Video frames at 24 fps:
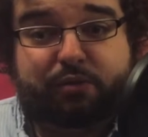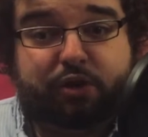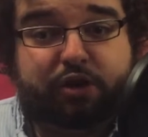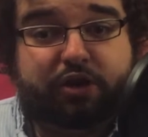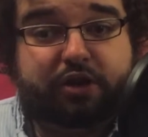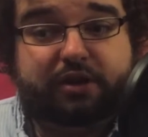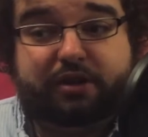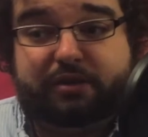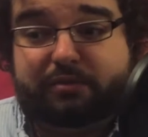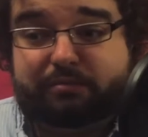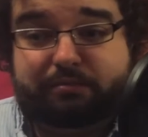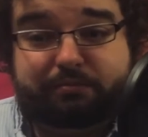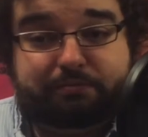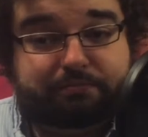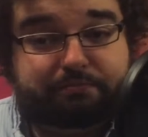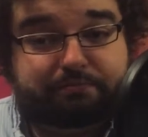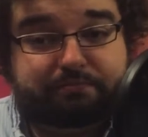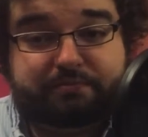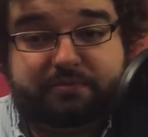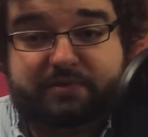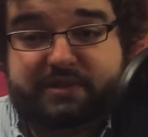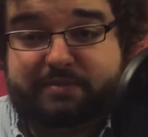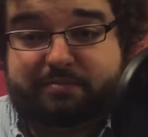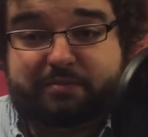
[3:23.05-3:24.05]
We're gonna
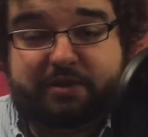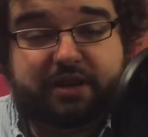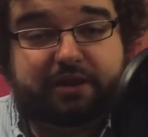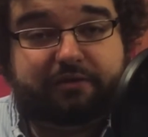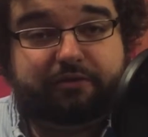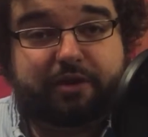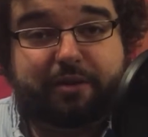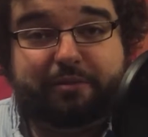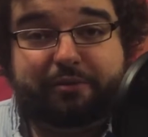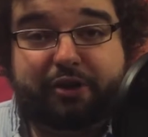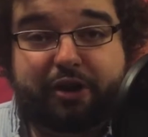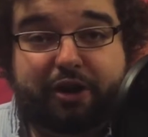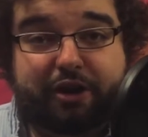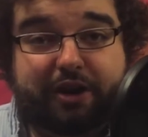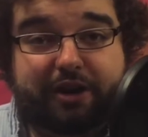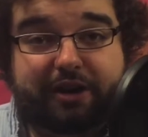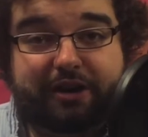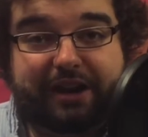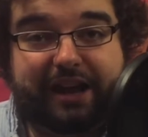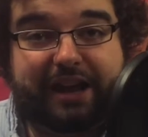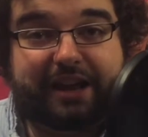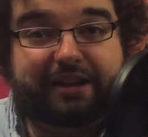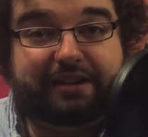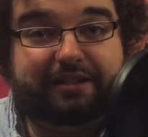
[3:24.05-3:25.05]
speak from the
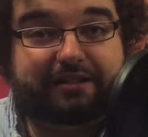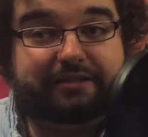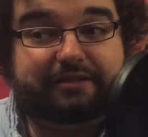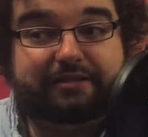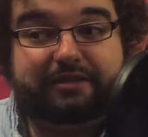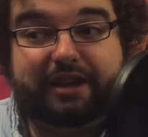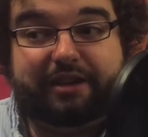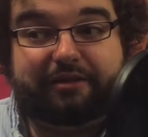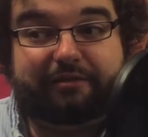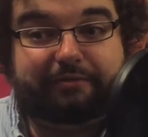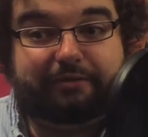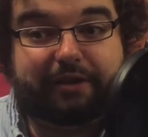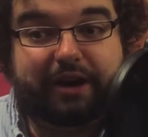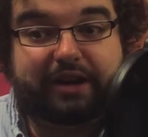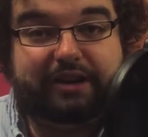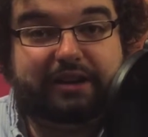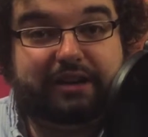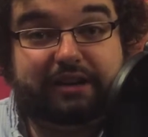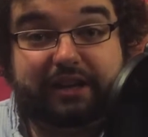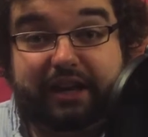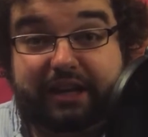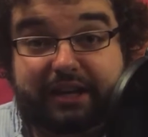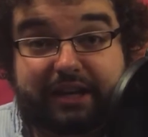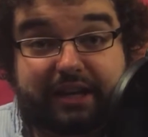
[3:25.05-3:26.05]
heart, and if I
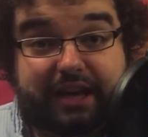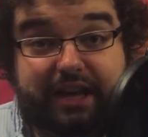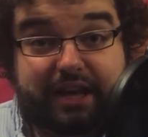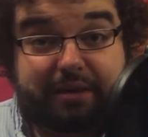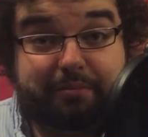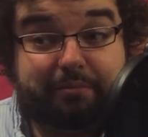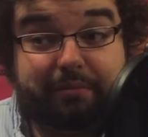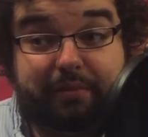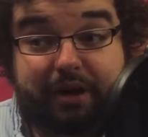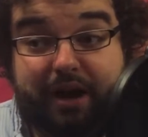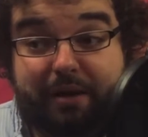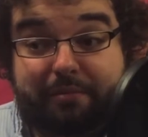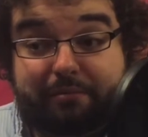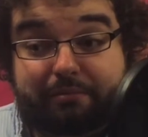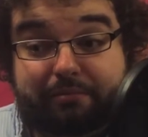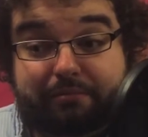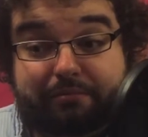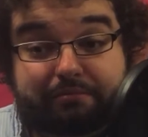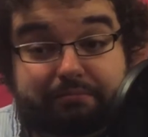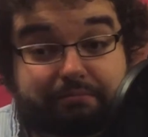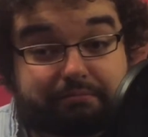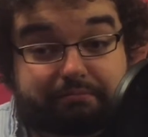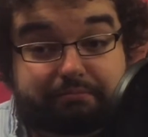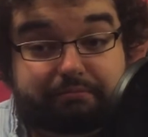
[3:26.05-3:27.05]
didn't like a game,
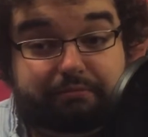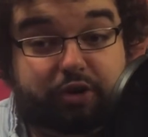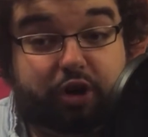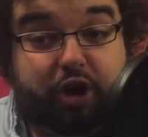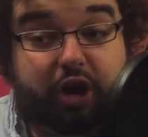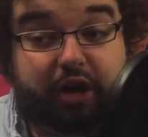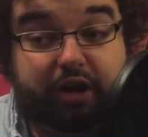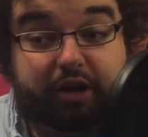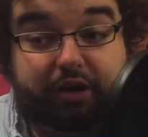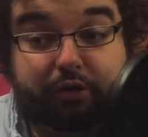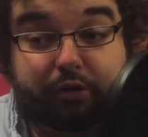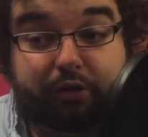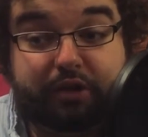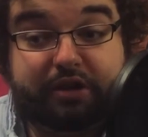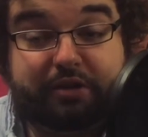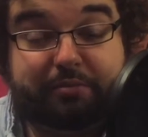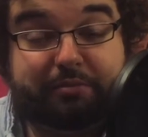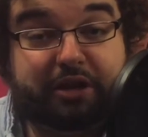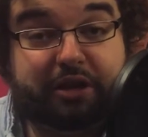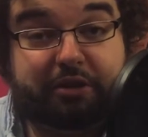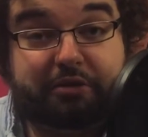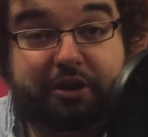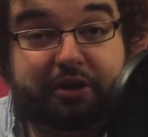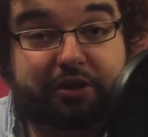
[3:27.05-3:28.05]
I'm not going
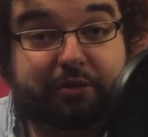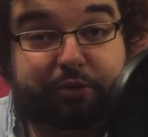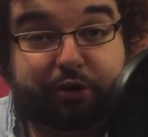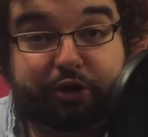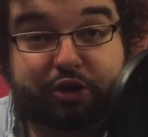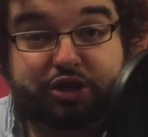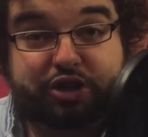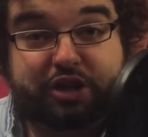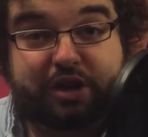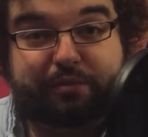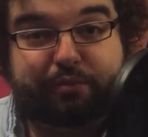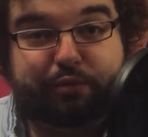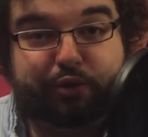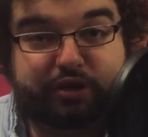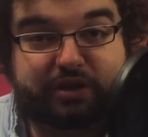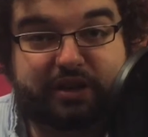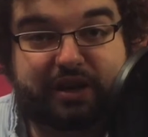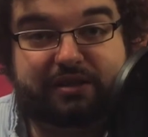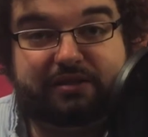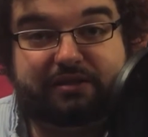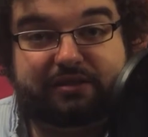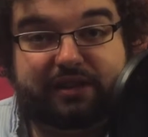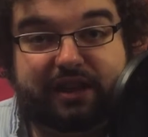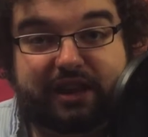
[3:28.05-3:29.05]
to beat around the bush and
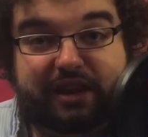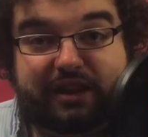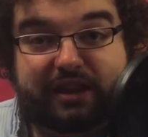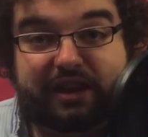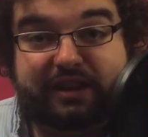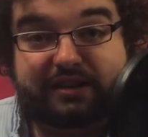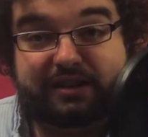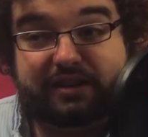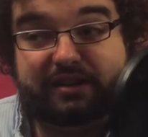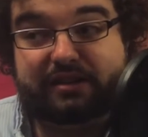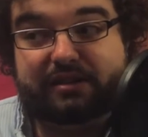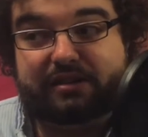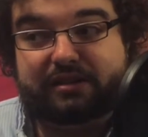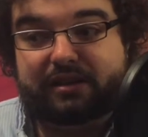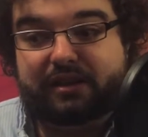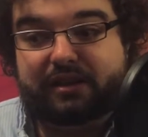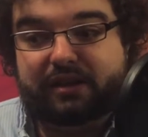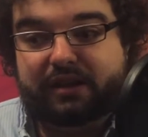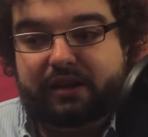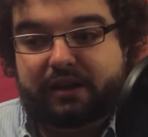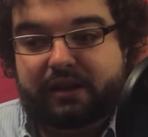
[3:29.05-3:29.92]
pretend that I didn't.